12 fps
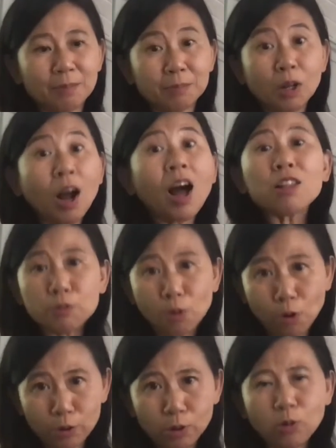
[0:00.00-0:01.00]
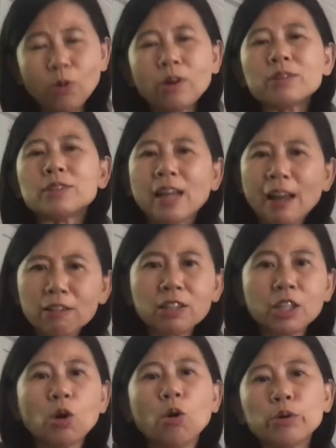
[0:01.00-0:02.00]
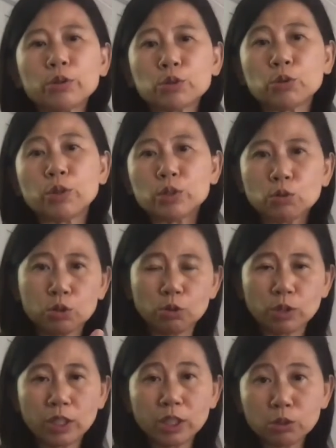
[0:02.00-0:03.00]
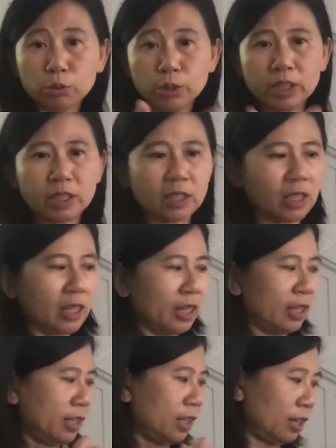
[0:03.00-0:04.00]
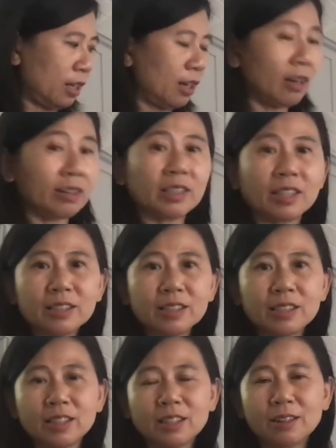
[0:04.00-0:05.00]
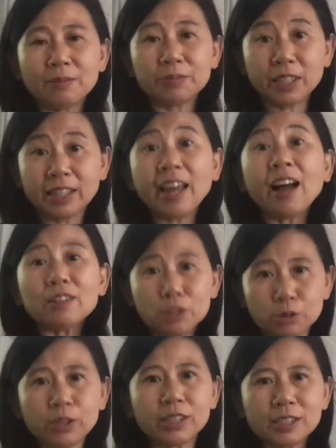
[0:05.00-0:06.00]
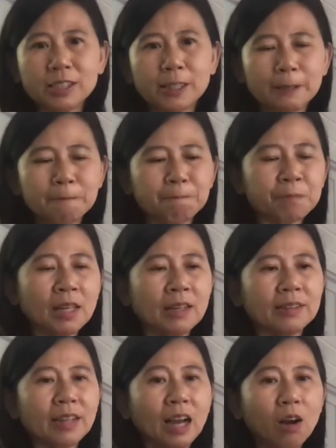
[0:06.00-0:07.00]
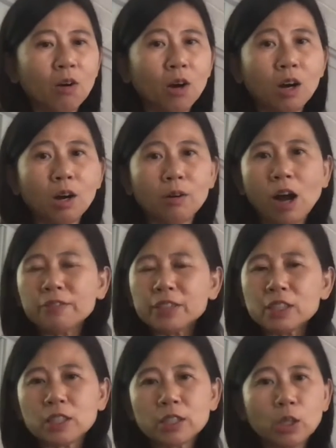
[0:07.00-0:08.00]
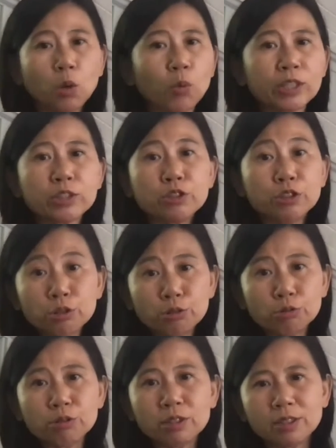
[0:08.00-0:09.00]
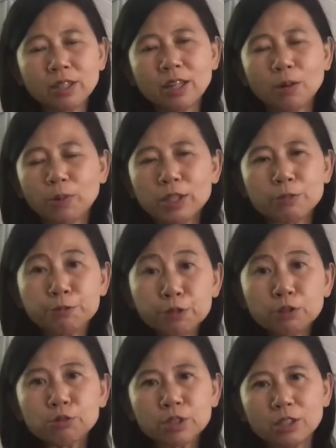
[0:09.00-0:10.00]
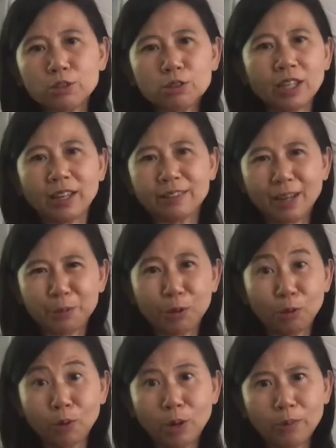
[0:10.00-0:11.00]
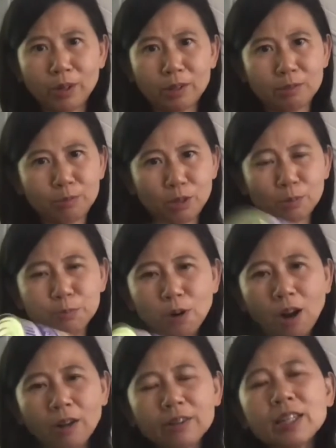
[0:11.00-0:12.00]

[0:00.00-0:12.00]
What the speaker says: olive oil or healthy oil to it to increase the calories here. Now, obviously, with juice, with fruit, you cannot puree with broth.